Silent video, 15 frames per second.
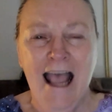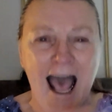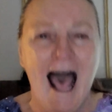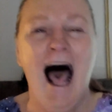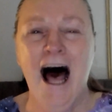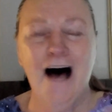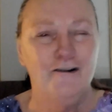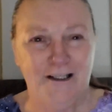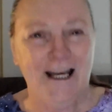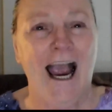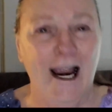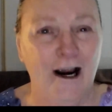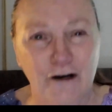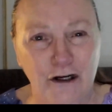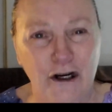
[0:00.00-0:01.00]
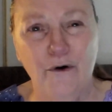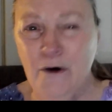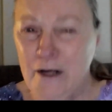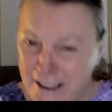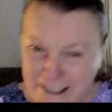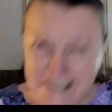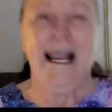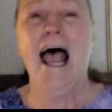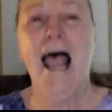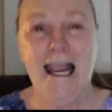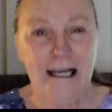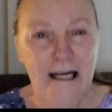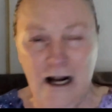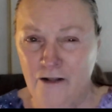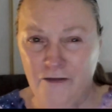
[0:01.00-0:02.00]
How dare you
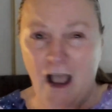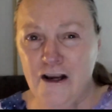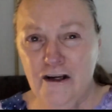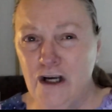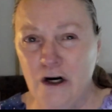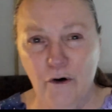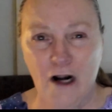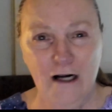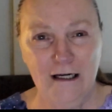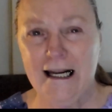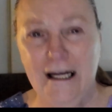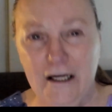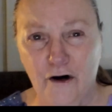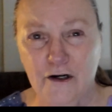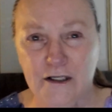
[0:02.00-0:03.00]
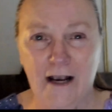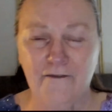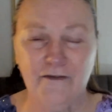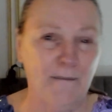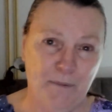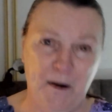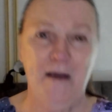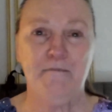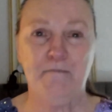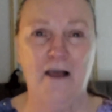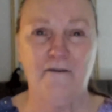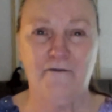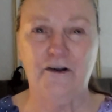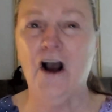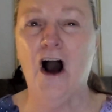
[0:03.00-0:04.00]
say that you are leaders of the people
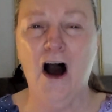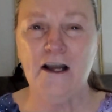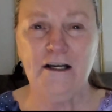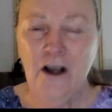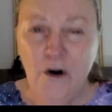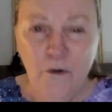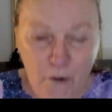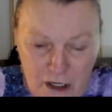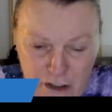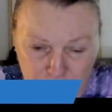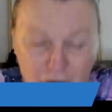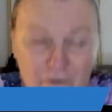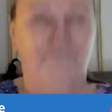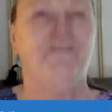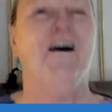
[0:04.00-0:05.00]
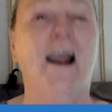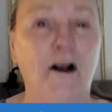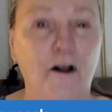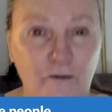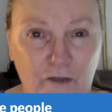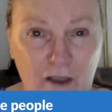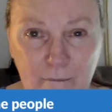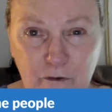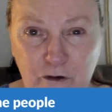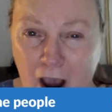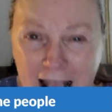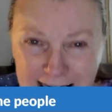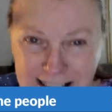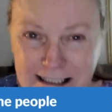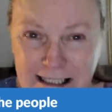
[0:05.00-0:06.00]
of God when you failed them
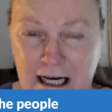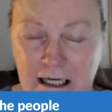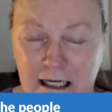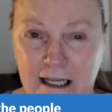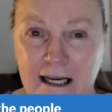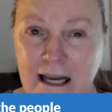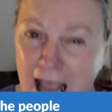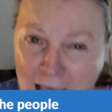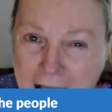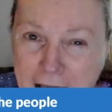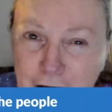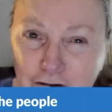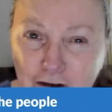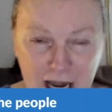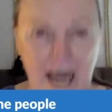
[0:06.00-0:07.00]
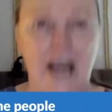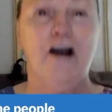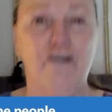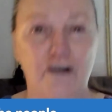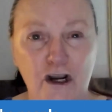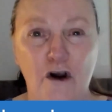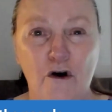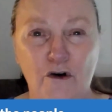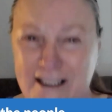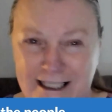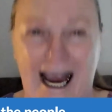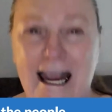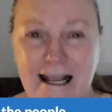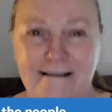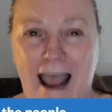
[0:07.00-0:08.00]
drastically? How dare you
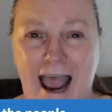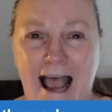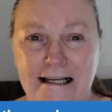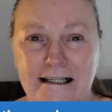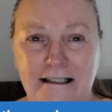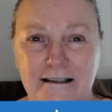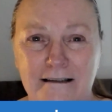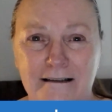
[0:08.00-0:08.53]
say that?